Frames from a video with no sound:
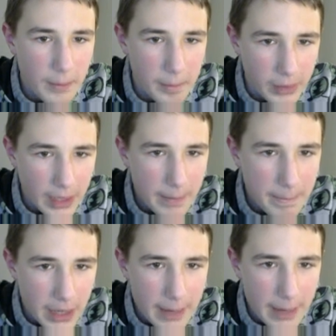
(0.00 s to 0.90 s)
Bam,
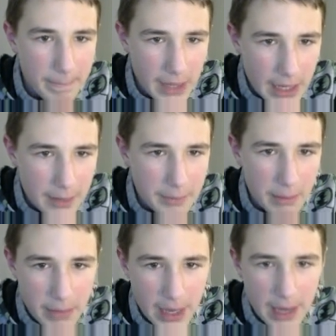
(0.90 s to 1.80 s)
bam, bam, bam,
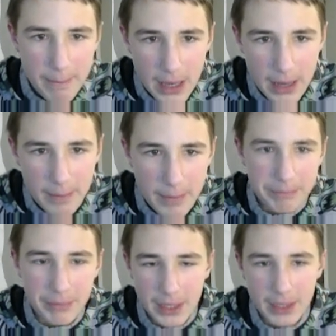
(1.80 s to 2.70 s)
bam, bam, bam,
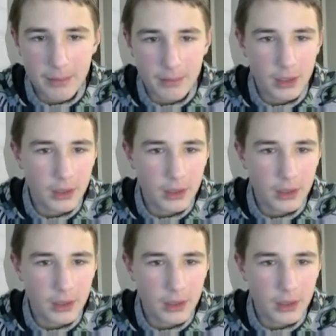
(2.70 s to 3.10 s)
bam.